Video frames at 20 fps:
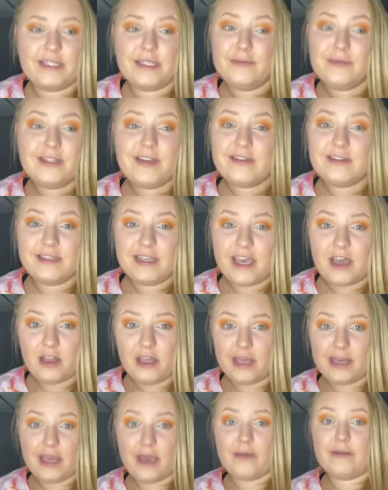It was on sale,
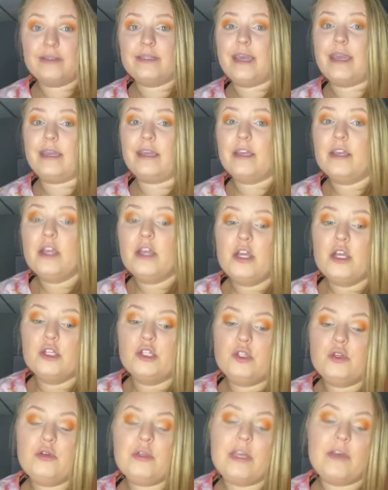and I was like,
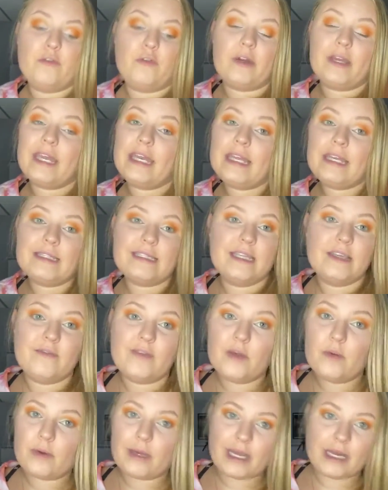dude, if we're getting a
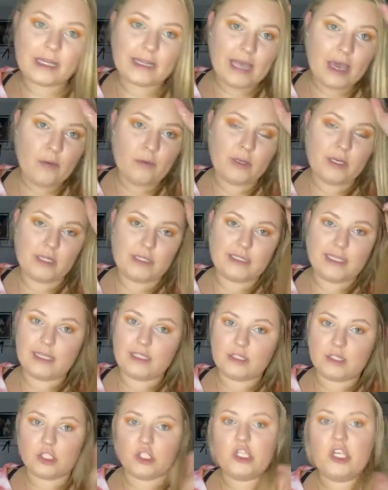TV, we're getting that one.
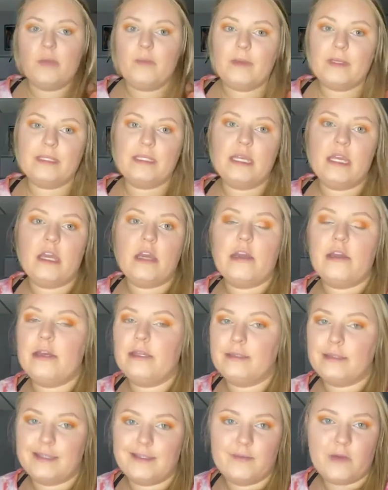It's the cheapest here.
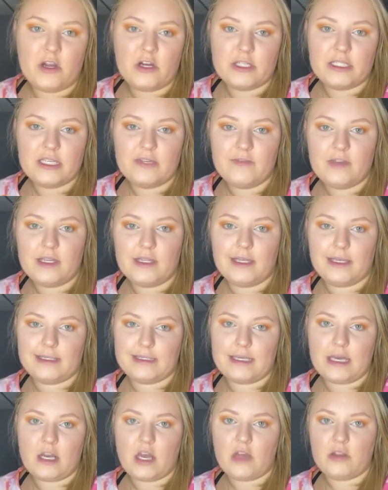It's a smart TV. Like,
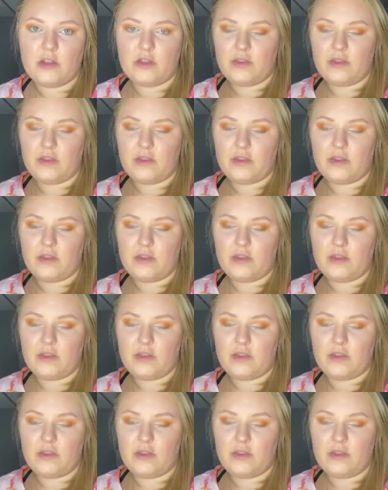it's got all the